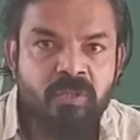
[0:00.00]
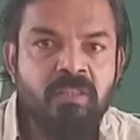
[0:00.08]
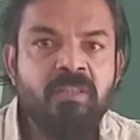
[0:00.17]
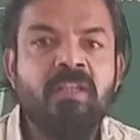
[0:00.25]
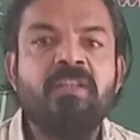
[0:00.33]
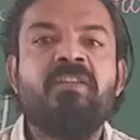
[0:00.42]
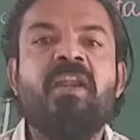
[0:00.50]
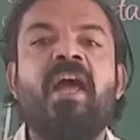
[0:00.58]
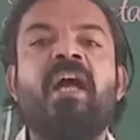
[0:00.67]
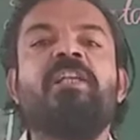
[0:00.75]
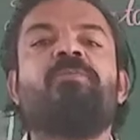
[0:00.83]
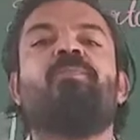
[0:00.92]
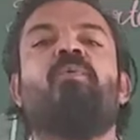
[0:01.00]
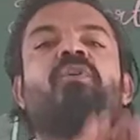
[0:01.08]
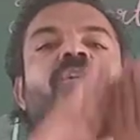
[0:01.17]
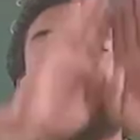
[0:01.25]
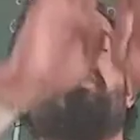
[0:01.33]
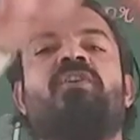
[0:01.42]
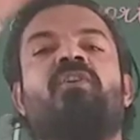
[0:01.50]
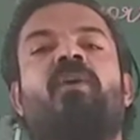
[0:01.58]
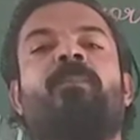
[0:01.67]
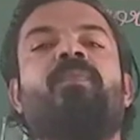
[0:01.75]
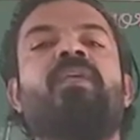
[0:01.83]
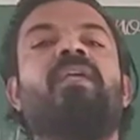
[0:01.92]
in the transportation
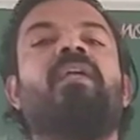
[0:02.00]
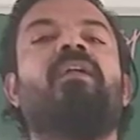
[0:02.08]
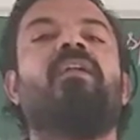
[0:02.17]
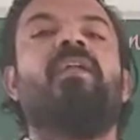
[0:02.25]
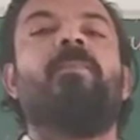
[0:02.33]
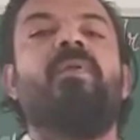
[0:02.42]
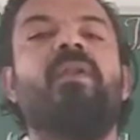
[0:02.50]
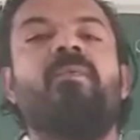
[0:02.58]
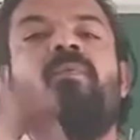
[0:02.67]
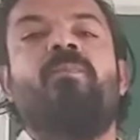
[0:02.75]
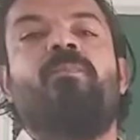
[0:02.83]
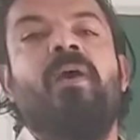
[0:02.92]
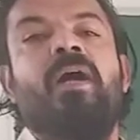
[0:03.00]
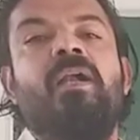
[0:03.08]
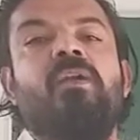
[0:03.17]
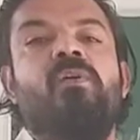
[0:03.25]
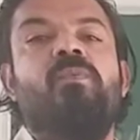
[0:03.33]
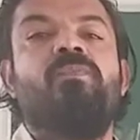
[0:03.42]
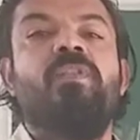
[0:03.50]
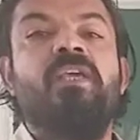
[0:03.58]
of the different part of